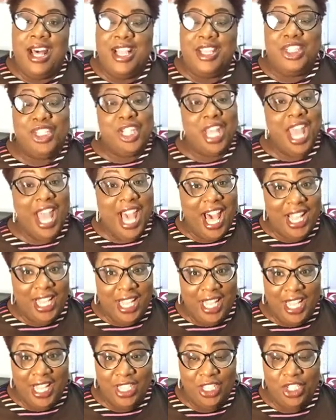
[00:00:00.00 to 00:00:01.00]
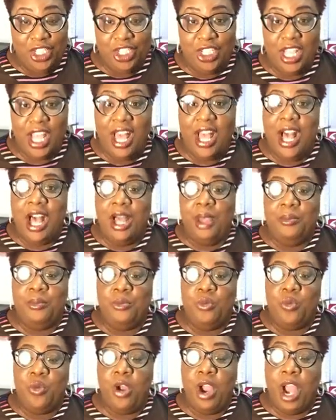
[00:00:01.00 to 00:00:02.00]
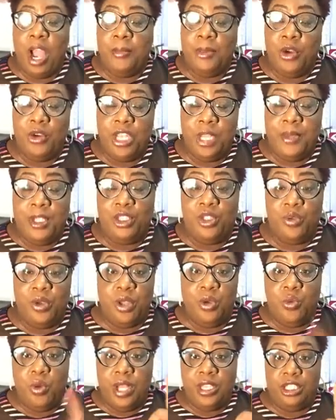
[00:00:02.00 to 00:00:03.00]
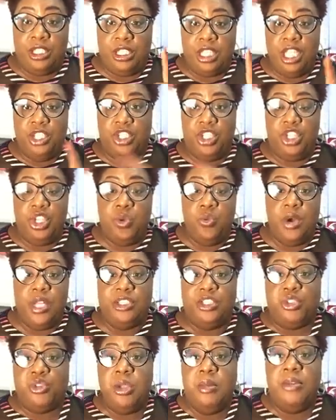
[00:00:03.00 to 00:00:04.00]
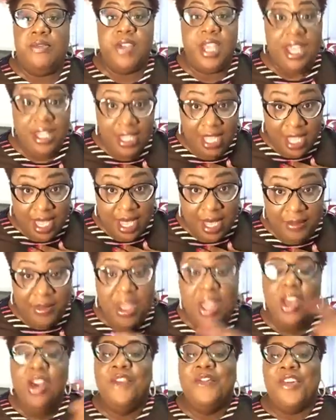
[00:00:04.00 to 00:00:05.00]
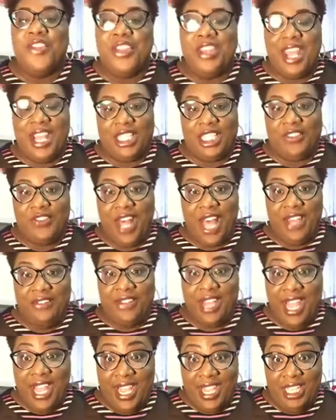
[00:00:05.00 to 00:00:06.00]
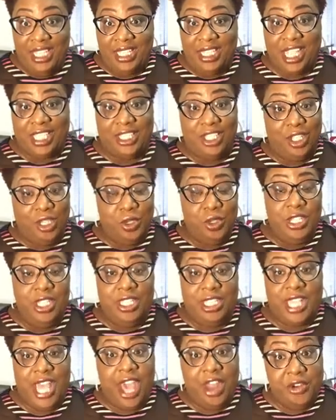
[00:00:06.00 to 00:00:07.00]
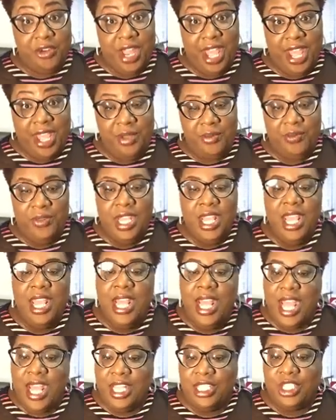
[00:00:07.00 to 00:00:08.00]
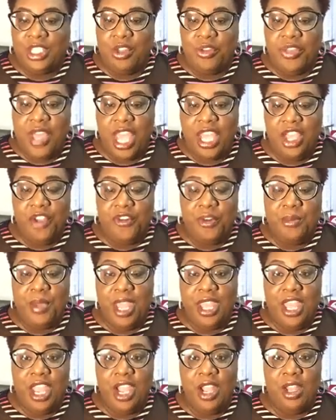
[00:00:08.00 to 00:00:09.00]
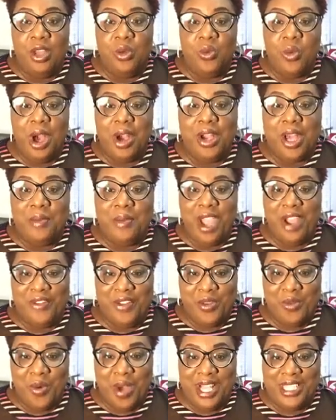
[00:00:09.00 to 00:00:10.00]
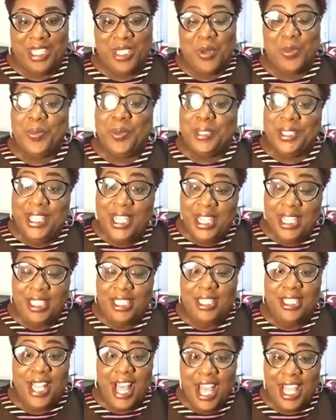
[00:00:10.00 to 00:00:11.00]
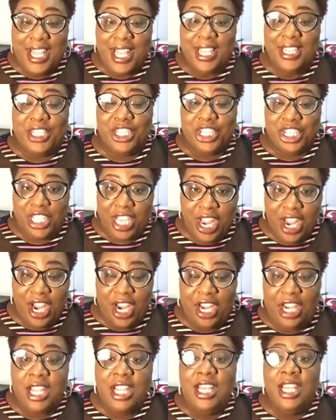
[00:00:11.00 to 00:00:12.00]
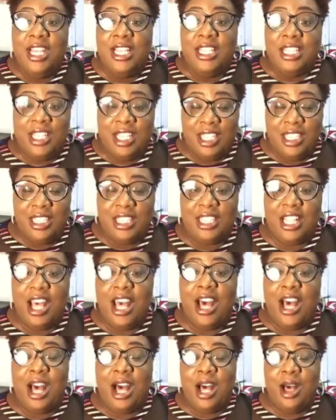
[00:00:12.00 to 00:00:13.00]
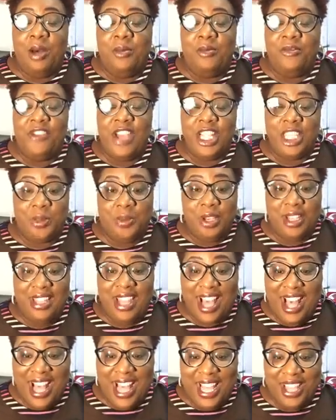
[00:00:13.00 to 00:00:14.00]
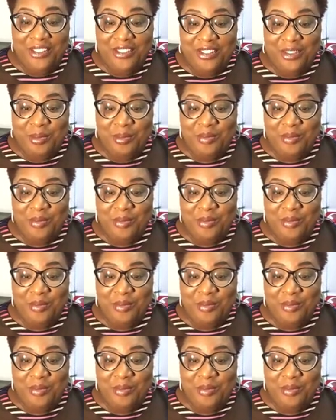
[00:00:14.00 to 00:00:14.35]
challenge where I'm going to be teaching you one stream of income for the next 5 days. That's including Saturday. And so thank you for being here and welcome everyone. So please like and share this Facebook Live.